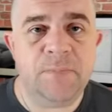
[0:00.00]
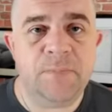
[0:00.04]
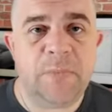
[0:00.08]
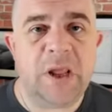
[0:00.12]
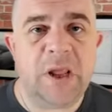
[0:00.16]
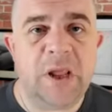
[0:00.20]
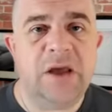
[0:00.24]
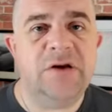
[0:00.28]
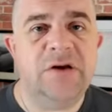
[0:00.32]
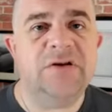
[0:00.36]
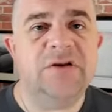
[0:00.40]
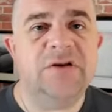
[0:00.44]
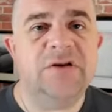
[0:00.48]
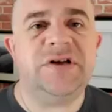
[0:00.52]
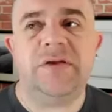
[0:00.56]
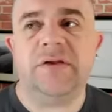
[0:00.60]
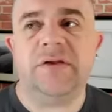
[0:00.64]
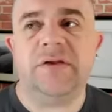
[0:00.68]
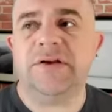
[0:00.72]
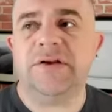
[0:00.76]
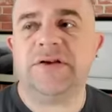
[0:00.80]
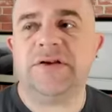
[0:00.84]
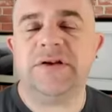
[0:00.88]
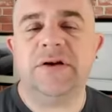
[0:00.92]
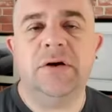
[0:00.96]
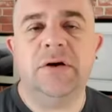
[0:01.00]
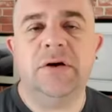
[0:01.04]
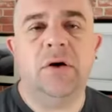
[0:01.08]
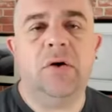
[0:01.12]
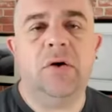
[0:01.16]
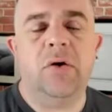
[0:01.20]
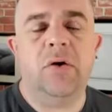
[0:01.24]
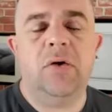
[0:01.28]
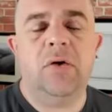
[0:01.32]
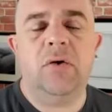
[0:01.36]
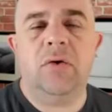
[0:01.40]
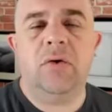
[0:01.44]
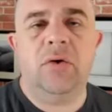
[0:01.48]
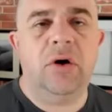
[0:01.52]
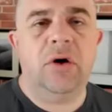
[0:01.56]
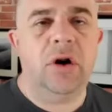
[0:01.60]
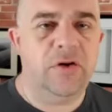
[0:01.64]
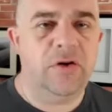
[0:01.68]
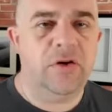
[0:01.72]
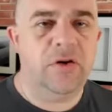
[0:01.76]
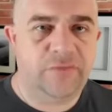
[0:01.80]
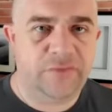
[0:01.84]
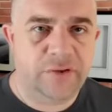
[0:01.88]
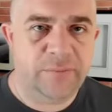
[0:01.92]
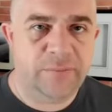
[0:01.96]
And you see this all
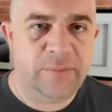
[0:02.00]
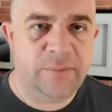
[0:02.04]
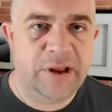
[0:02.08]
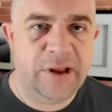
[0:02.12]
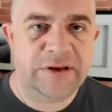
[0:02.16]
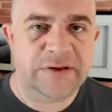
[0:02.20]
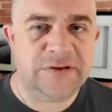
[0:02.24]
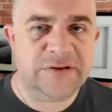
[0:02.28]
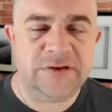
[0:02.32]
over the place.